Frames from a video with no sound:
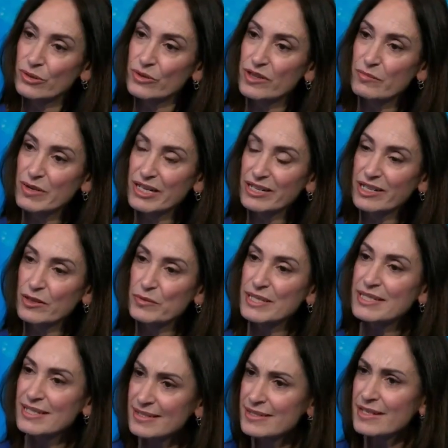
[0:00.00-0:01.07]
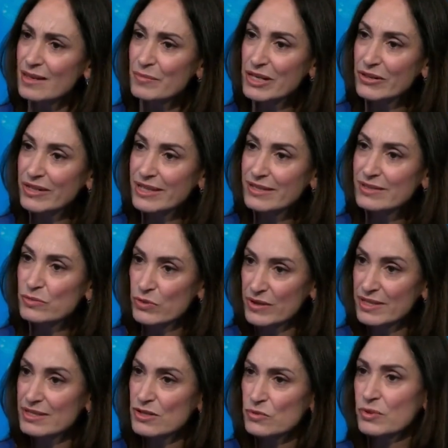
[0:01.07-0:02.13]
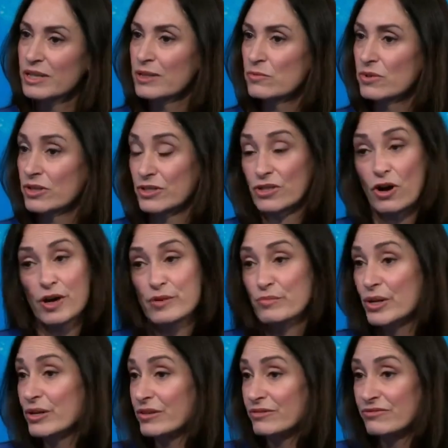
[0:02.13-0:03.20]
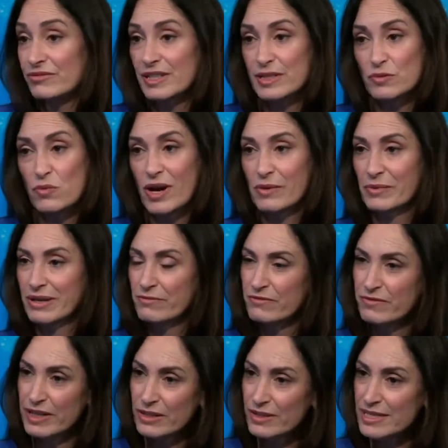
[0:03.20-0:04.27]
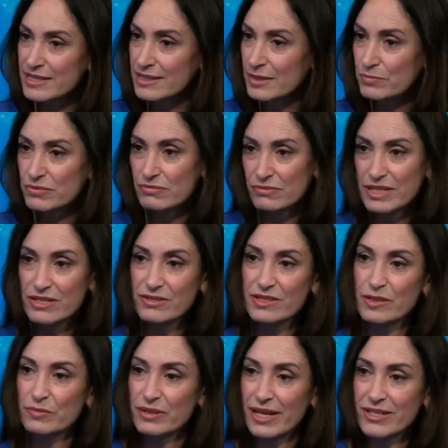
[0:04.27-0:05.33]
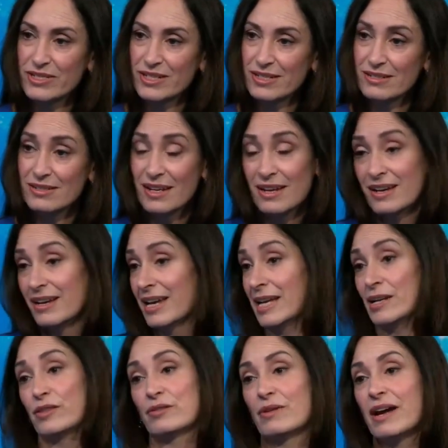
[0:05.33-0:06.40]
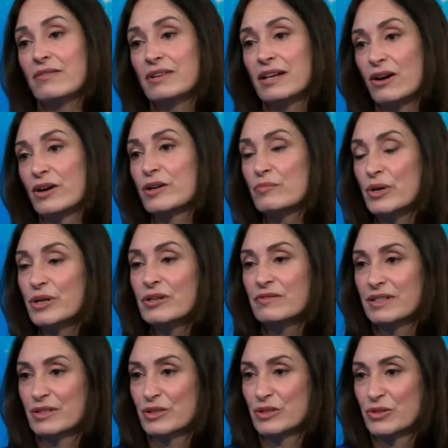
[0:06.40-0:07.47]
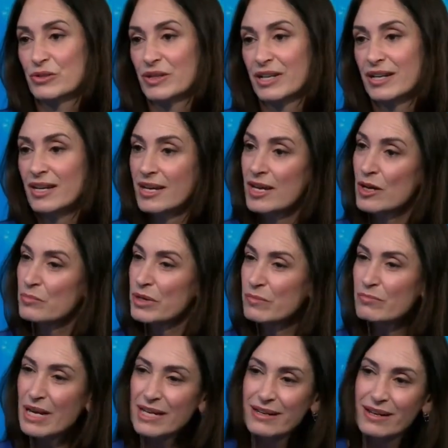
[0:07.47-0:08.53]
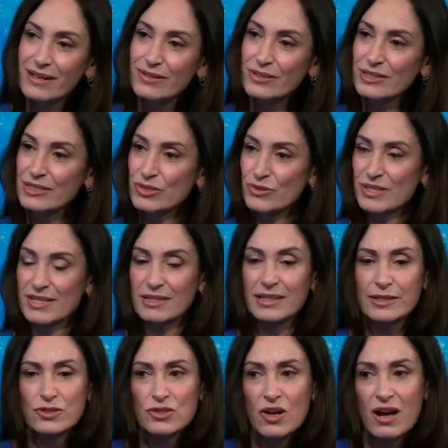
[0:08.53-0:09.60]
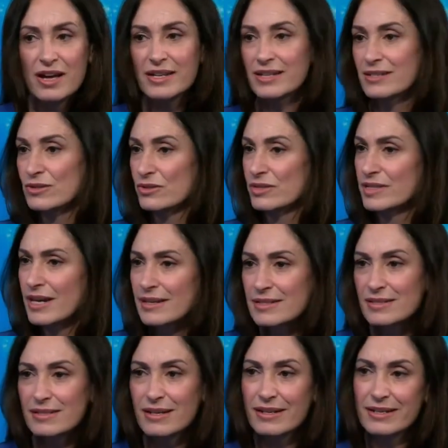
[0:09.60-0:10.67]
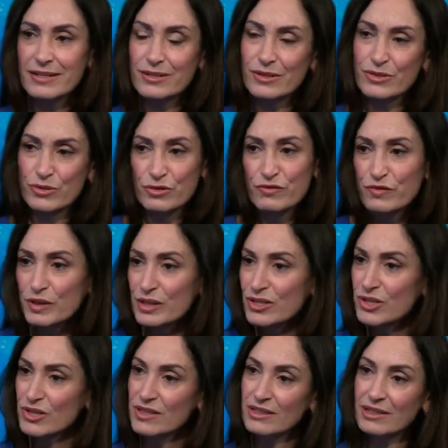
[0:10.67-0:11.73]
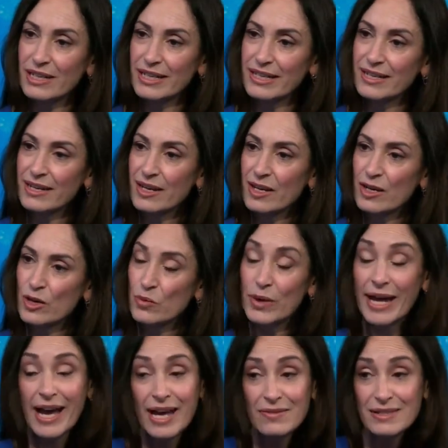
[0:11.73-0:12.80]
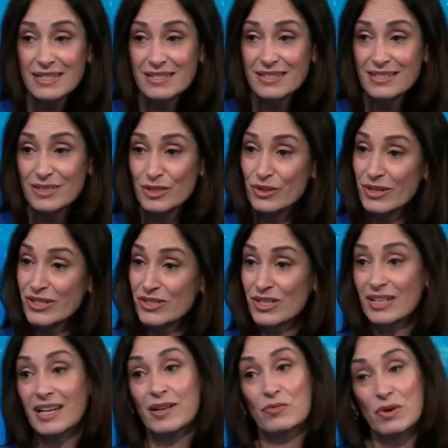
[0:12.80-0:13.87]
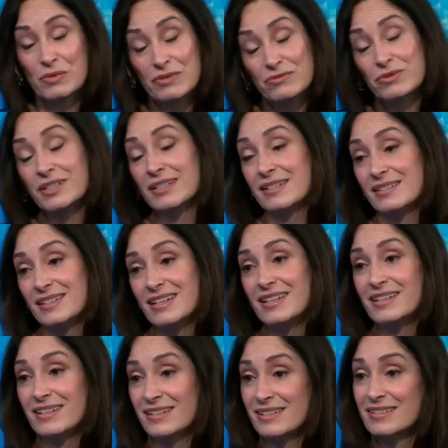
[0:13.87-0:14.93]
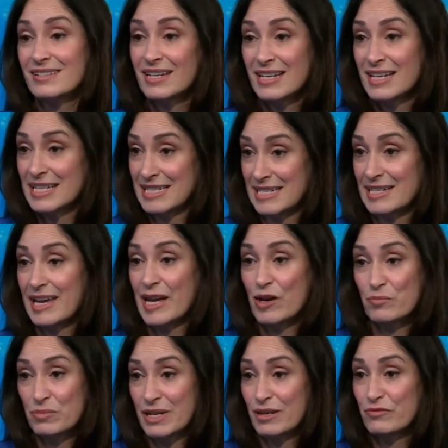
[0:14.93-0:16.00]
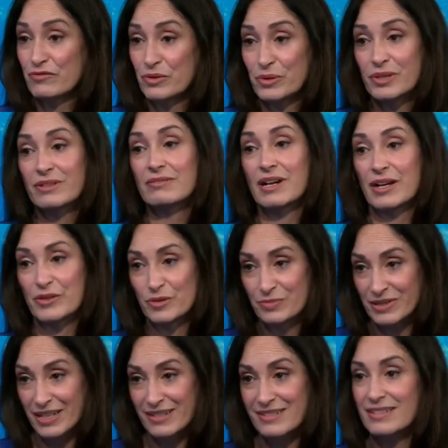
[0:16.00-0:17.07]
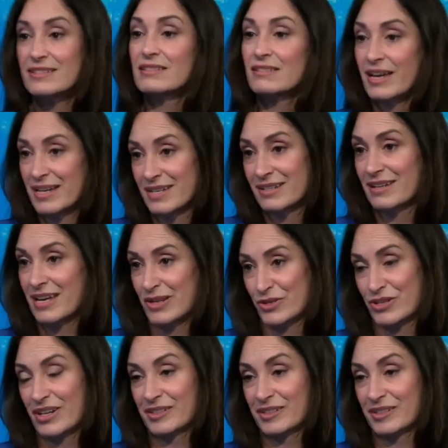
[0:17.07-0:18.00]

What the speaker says: America, we see some areas where this has really worked. Automotive is one. We have very deep regional supply chains and a thriving automotive industry. But many other industries, electronics or textiles or furniture and the like, we haven't seen integration. And what we've really seen is decamping for other places like Asia.